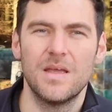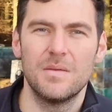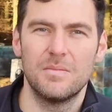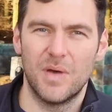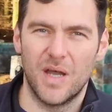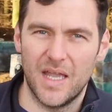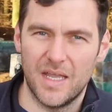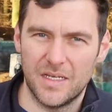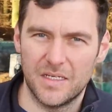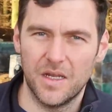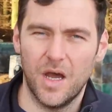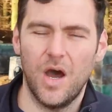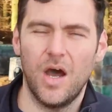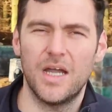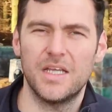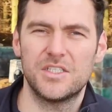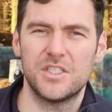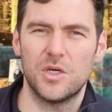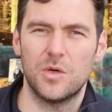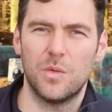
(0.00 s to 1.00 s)
But in an
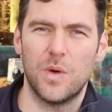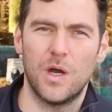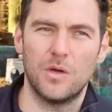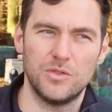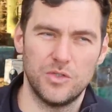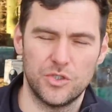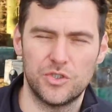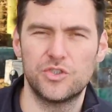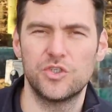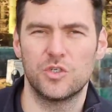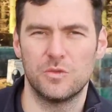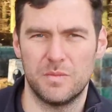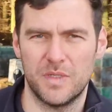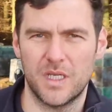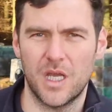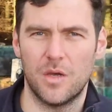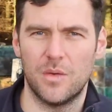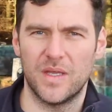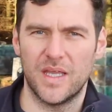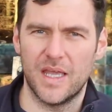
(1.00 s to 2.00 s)
ideal world, you shouldn't be
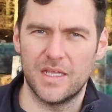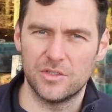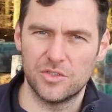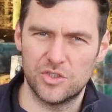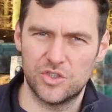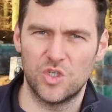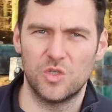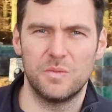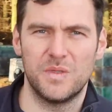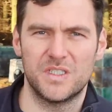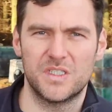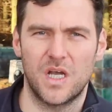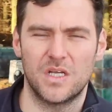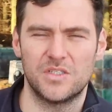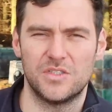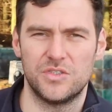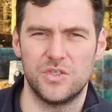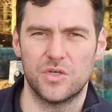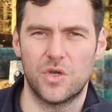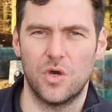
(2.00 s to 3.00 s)
going in, shouldn't be
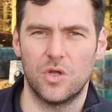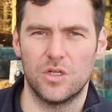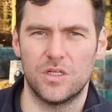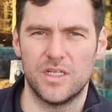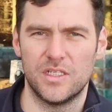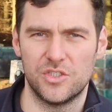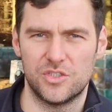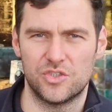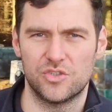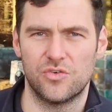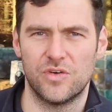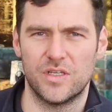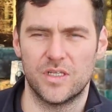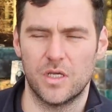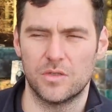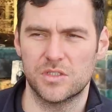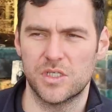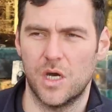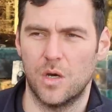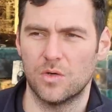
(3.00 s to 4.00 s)
touching your colonies during
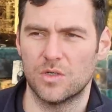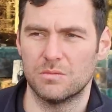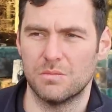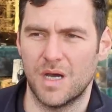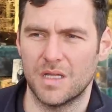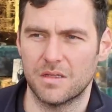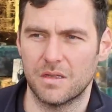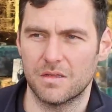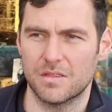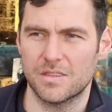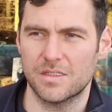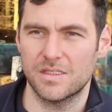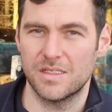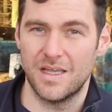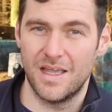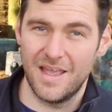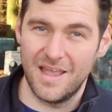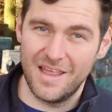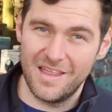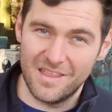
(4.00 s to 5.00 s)
those colder months.
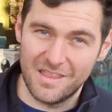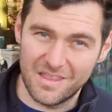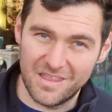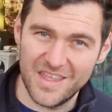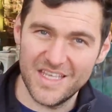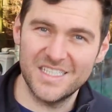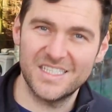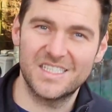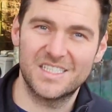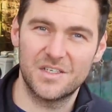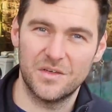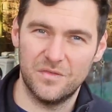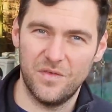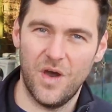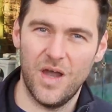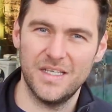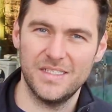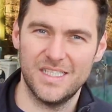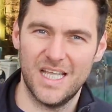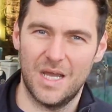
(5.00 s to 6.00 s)
This
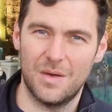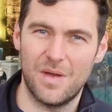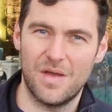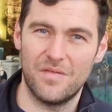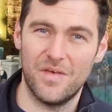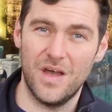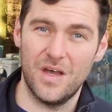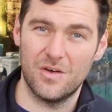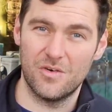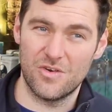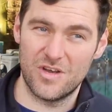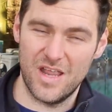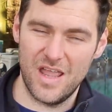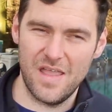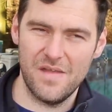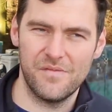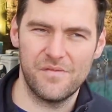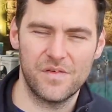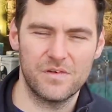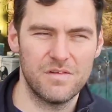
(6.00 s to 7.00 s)
device, however, or an
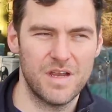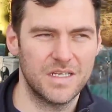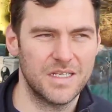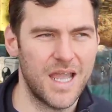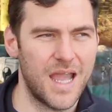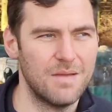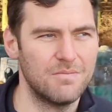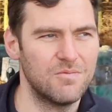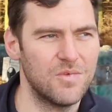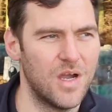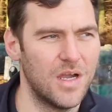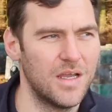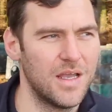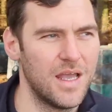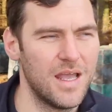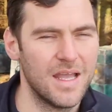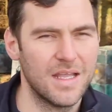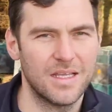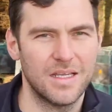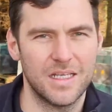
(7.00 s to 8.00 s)
infrared camera,
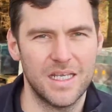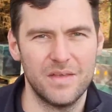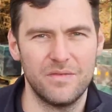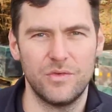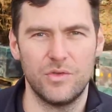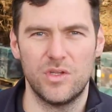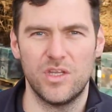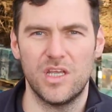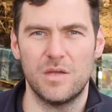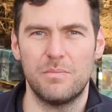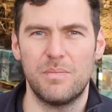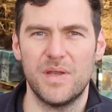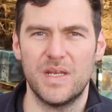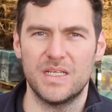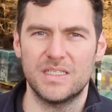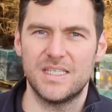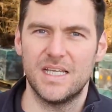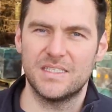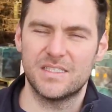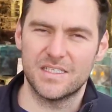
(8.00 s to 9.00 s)
can give you the
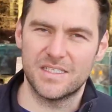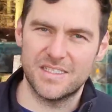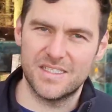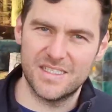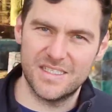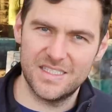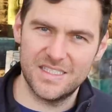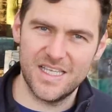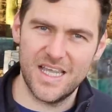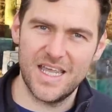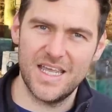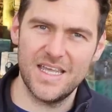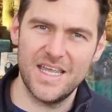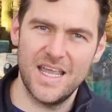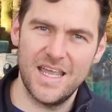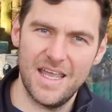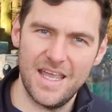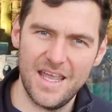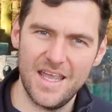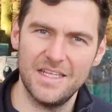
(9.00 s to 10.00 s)
ability to see
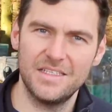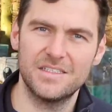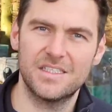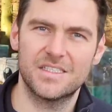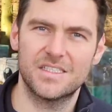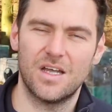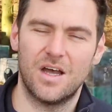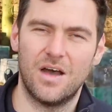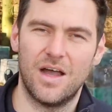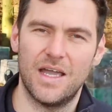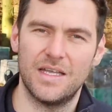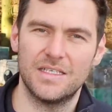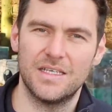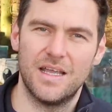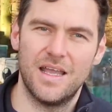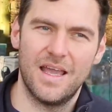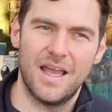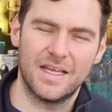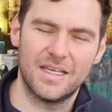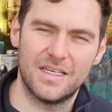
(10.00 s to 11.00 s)
inside
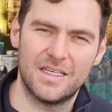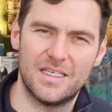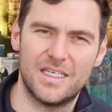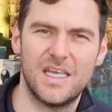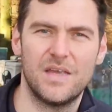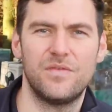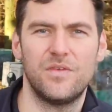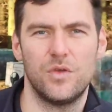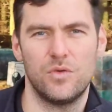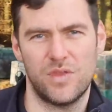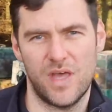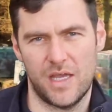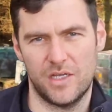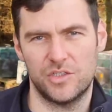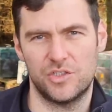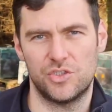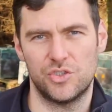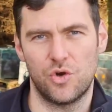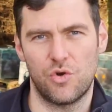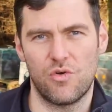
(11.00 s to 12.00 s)
and give you that
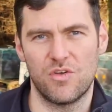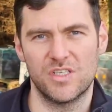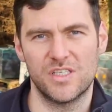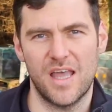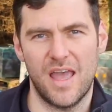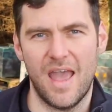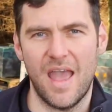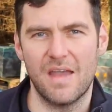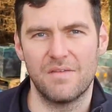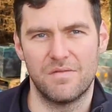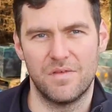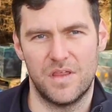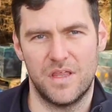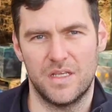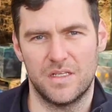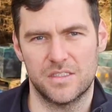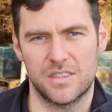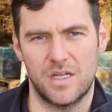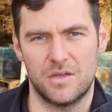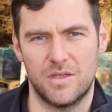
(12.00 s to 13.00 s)
assurance that
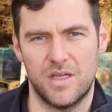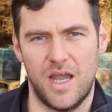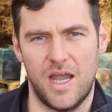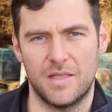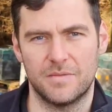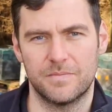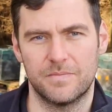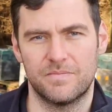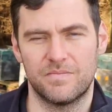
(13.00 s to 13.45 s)
everything's okay.